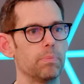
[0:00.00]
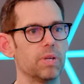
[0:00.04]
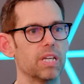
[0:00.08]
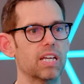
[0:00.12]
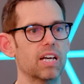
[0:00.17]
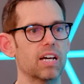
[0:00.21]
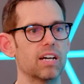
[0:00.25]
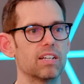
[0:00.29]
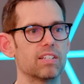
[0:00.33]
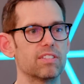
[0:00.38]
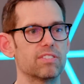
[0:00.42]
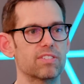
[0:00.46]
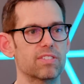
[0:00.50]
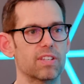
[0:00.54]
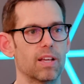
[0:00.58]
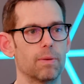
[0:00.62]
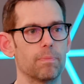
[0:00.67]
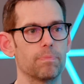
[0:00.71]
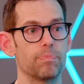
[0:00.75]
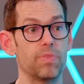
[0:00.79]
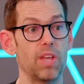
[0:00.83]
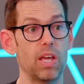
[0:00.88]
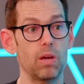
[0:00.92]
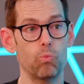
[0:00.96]
because
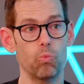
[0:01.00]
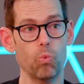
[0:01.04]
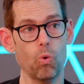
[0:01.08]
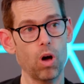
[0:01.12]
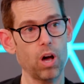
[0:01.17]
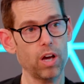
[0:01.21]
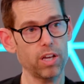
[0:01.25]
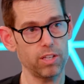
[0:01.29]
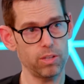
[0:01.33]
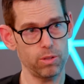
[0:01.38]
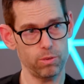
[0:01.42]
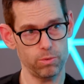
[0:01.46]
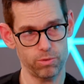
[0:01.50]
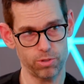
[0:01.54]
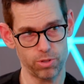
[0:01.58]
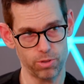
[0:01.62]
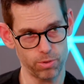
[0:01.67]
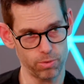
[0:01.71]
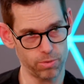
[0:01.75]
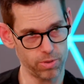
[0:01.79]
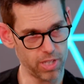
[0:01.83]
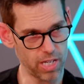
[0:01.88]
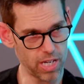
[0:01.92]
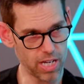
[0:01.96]
they want you
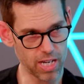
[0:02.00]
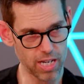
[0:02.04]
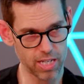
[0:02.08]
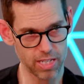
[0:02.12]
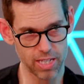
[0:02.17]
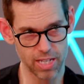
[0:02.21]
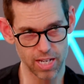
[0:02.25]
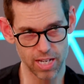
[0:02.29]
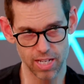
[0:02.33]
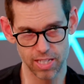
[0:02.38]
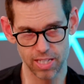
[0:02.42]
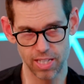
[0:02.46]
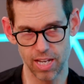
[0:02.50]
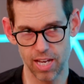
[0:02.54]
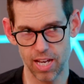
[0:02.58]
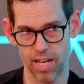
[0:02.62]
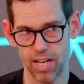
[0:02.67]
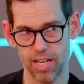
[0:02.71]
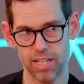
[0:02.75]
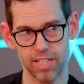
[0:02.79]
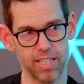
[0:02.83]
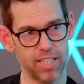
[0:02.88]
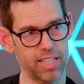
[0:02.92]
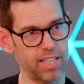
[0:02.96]
to, yeah, yeah,
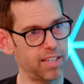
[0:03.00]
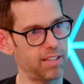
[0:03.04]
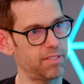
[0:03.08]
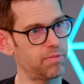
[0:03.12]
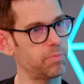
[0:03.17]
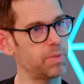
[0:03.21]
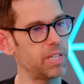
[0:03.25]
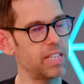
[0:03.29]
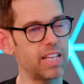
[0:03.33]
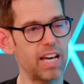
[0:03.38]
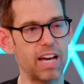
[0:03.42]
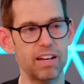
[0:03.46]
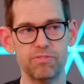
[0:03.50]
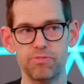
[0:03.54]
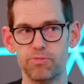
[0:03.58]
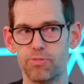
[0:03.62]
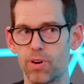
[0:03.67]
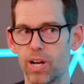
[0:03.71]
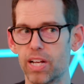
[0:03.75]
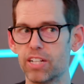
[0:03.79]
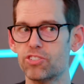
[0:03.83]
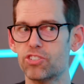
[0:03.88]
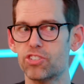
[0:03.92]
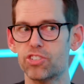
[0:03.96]
yeah, give me that
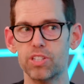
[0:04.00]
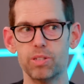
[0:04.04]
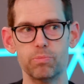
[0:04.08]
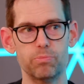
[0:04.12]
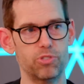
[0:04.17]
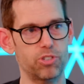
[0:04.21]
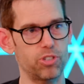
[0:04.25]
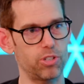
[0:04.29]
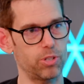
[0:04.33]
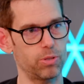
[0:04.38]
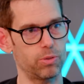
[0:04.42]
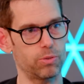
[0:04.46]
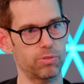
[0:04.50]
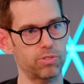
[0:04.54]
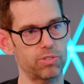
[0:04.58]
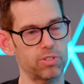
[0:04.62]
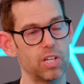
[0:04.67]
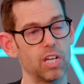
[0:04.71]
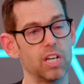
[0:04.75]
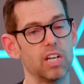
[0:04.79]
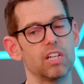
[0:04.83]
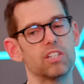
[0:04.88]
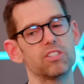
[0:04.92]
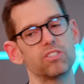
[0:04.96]
friendship mm-hmm. juice
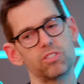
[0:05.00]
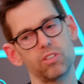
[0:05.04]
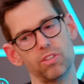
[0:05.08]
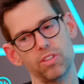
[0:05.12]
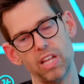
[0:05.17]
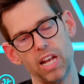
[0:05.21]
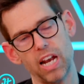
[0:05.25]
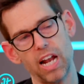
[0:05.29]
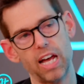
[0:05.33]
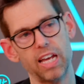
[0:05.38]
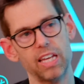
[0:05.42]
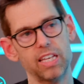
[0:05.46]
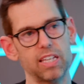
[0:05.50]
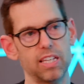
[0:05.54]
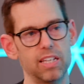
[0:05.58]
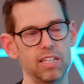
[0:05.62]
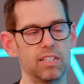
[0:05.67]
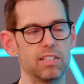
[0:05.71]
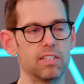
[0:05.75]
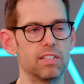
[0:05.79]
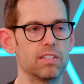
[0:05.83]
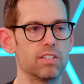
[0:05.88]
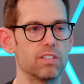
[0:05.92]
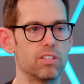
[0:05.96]
so that I
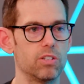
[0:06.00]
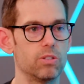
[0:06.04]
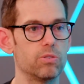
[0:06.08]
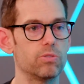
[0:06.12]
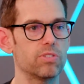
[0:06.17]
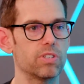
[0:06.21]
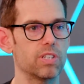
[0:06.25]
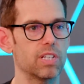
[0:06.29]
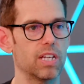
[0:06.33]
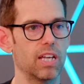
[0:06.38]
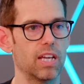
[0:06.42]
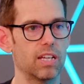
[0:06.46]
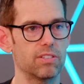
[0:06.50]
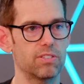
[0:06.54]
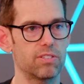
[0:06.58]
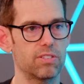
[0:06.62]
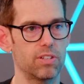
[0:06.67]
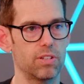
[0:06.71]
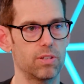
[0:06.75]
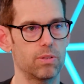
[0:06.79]
can use it against